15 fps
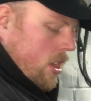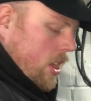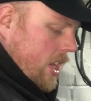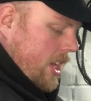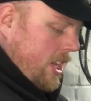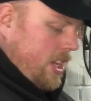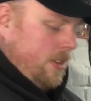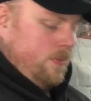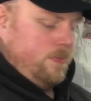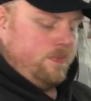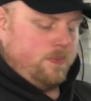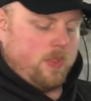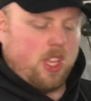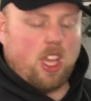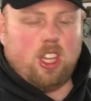an
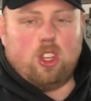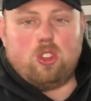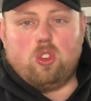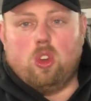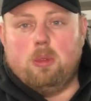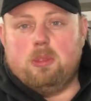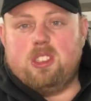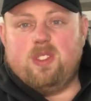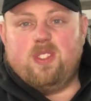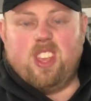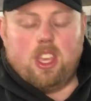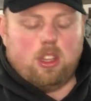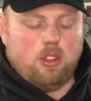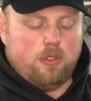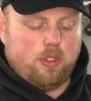assortment of
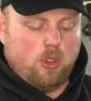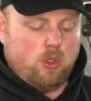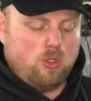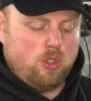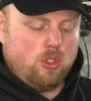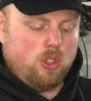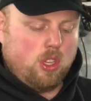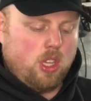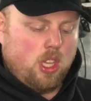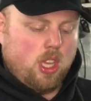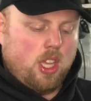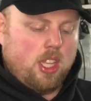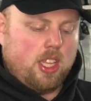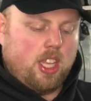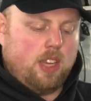vehicle fuses.
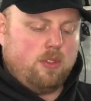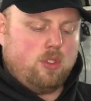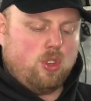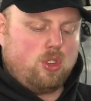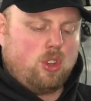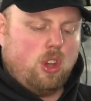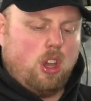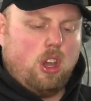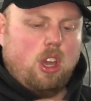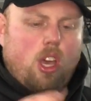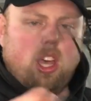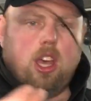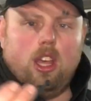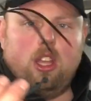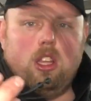Then I've just got
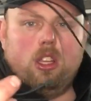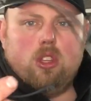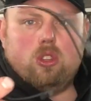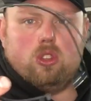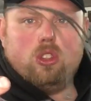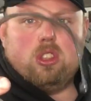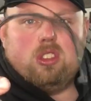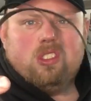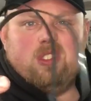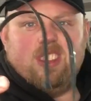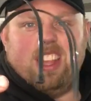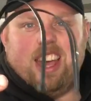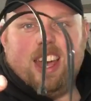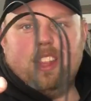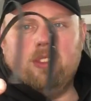a
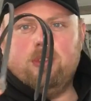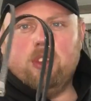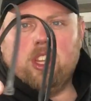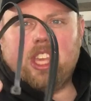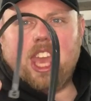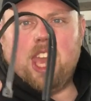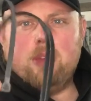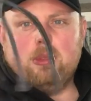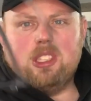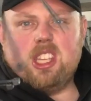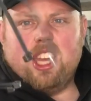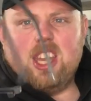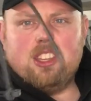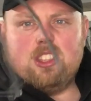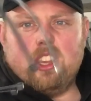handful of cable
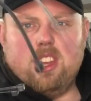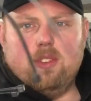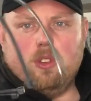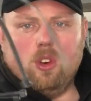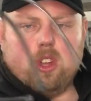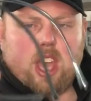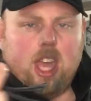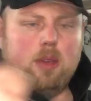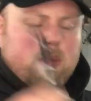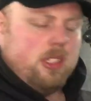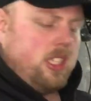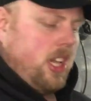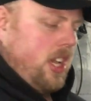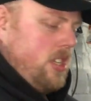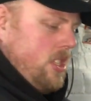ties, 3 or 4 cable
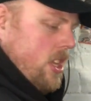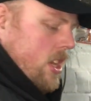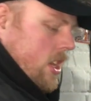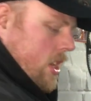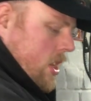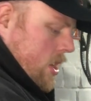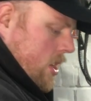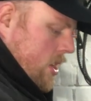ties there.